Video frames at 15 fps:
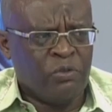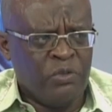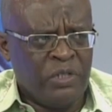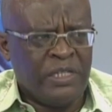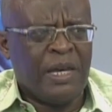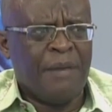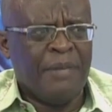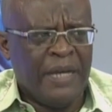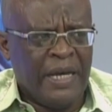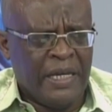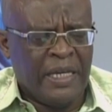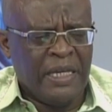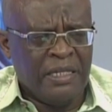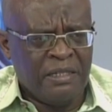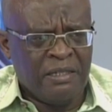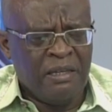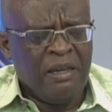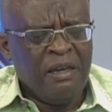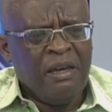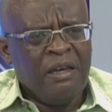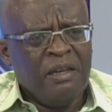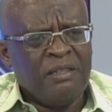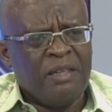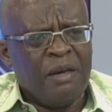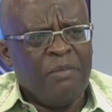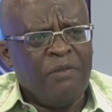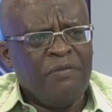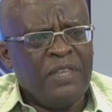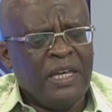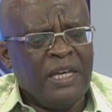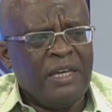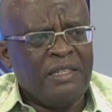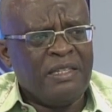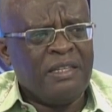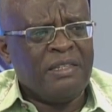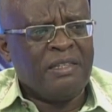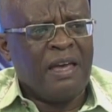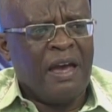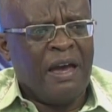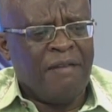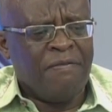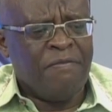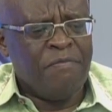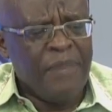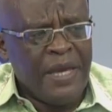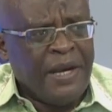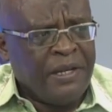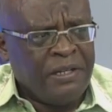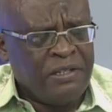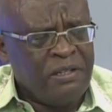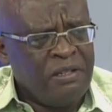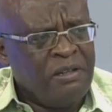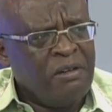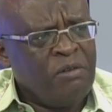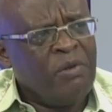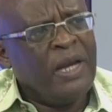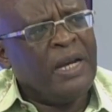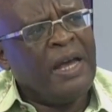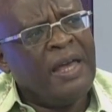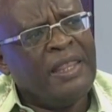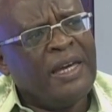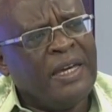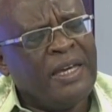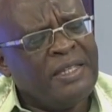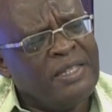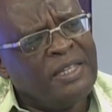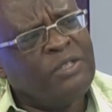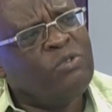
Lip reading: a case. Some of the cases have merit, while other cases do not have